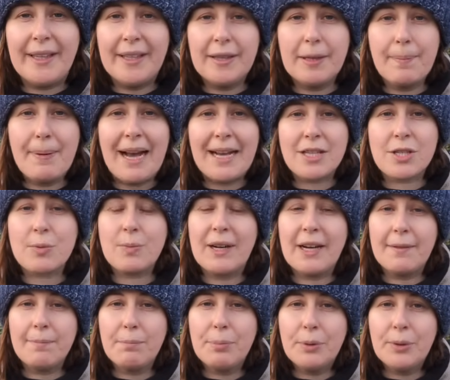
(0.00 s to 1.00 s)
in the past when
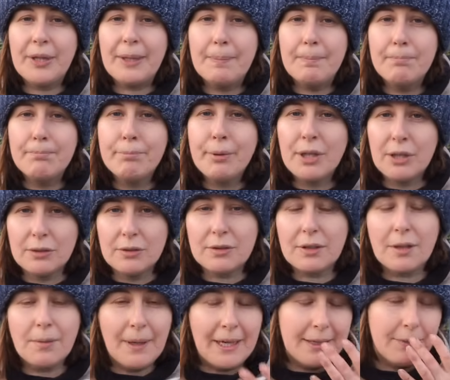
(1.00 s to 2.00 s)
I bought in
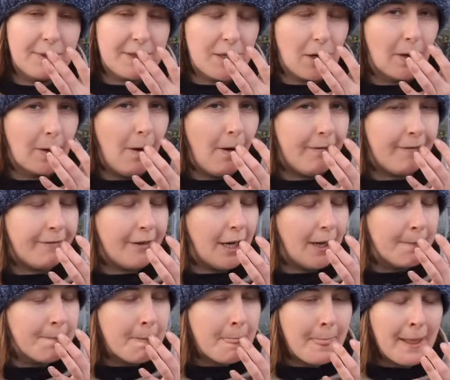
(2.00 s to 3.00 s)
bulk when it was on
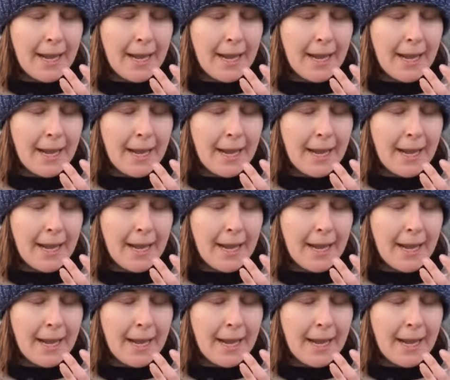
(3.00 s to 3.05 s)
offer.